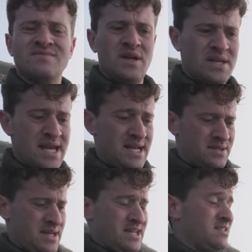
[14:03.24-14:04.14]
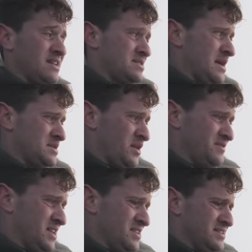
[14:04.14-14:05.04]
That's what I've
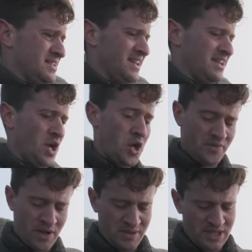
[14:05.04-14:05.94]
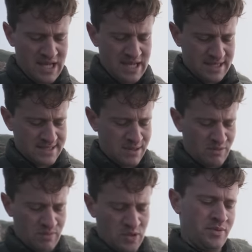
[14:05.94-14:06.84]
done. And hopefully, I mean, some of
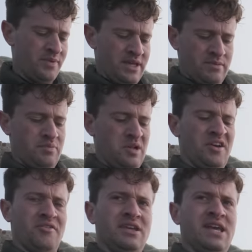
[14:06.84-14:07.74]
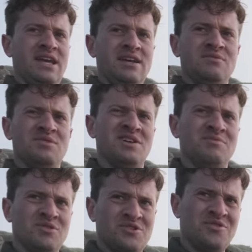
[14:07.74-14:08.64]
them look a bit blurry here, which I'm
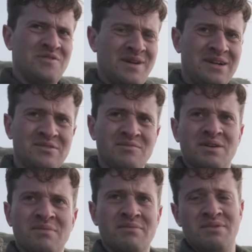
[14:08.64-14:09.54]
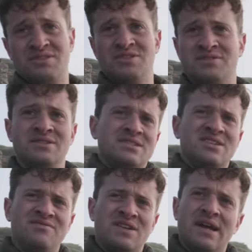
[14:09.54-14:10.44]
not sure about, but maybe it's just because it's a
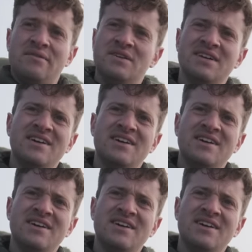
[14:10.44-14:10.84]
soft cloud.